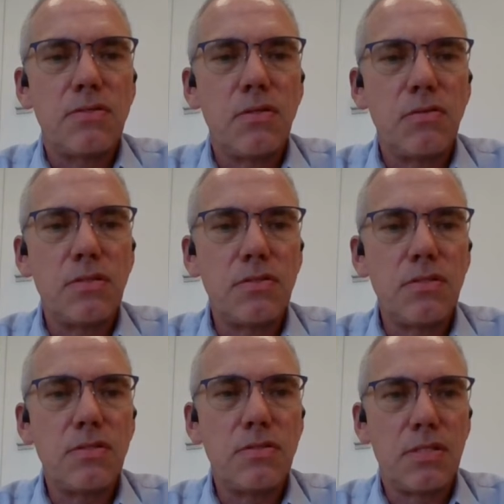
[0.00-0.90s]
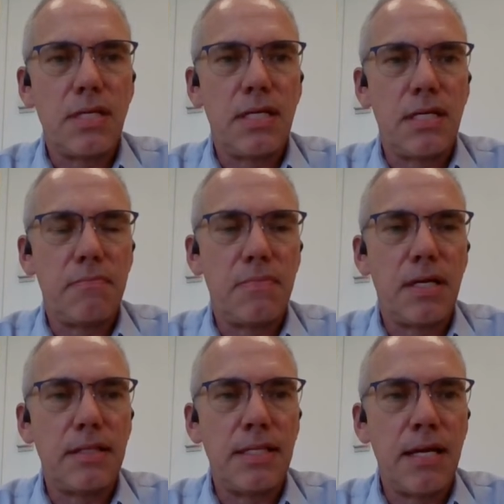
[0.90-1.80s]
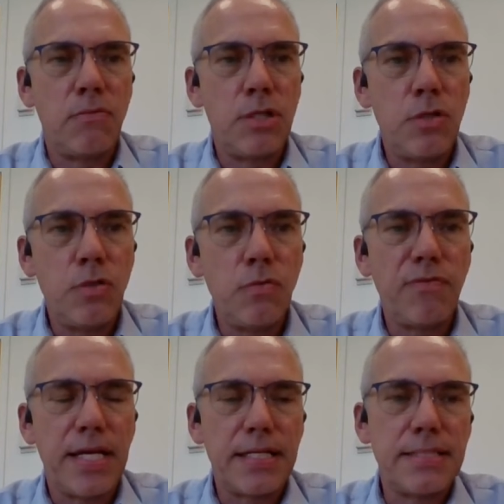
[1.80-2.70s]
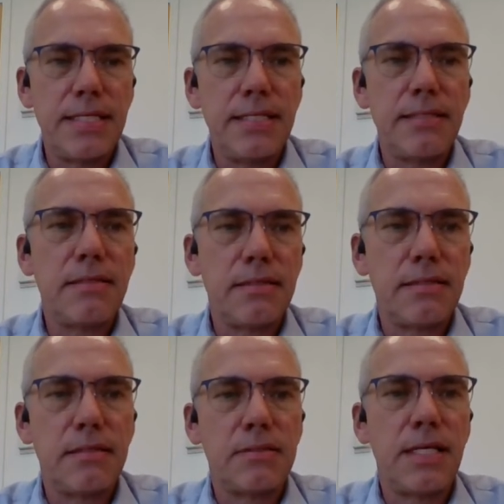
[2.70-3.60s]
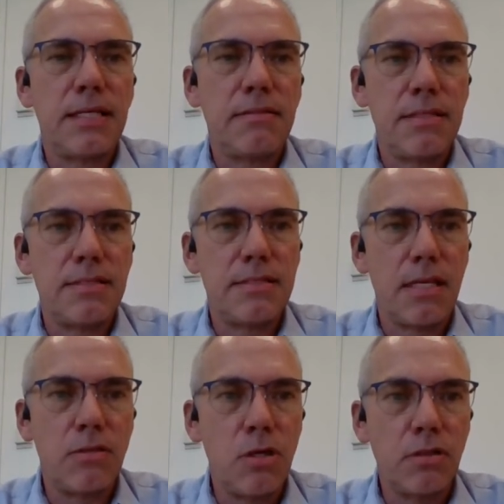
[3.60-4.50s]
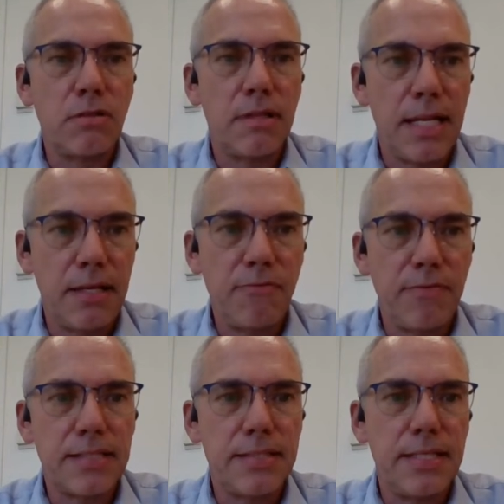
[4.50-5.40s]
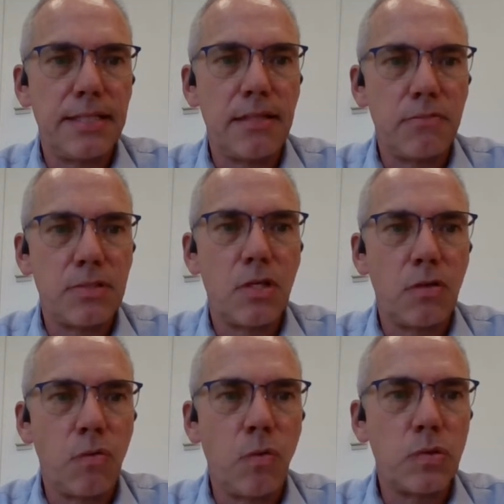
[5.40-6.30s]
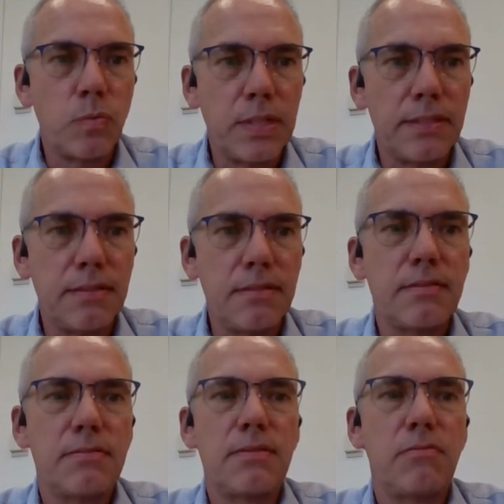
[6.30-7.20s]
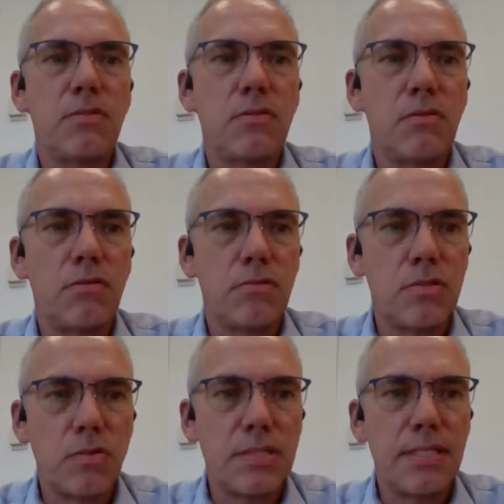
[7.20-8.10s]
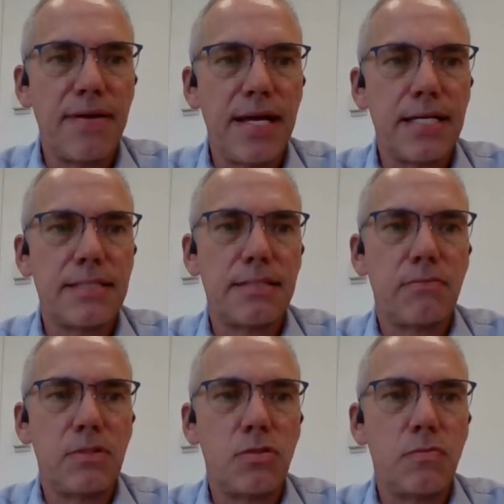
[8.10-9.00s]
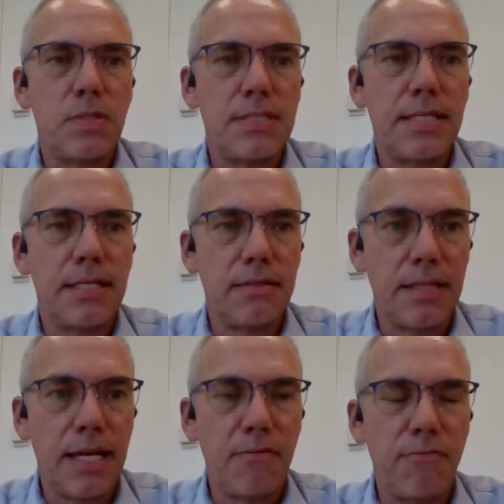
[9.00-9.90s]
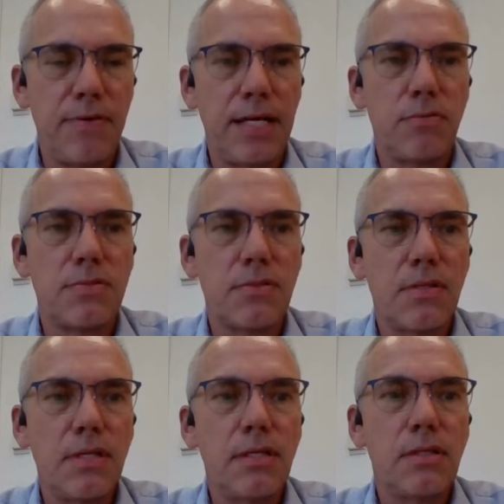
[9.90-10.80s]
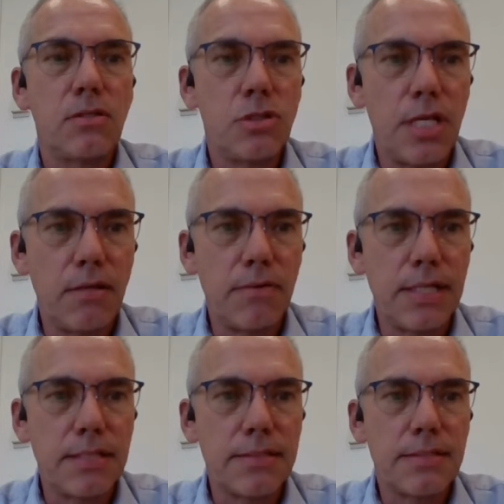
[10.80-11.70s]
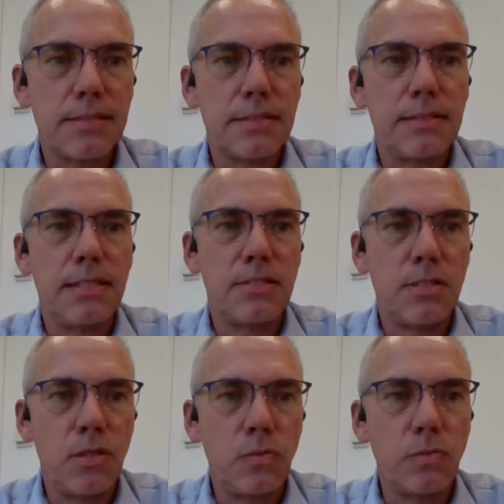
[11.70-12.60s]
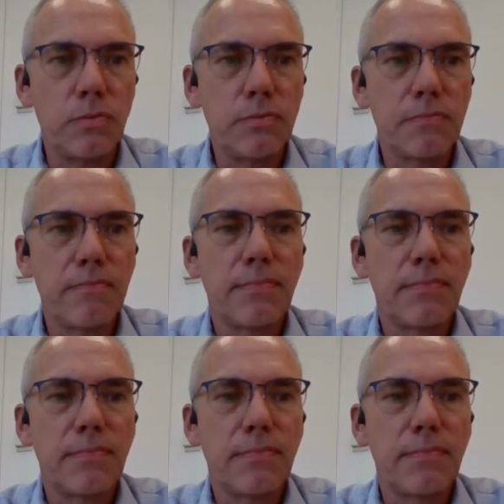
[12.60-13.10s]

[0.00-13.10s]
So this is now a new vaccine that is not live vaccine. There was an old one that was called Zostavax, which was a live virus. Shingrix is new.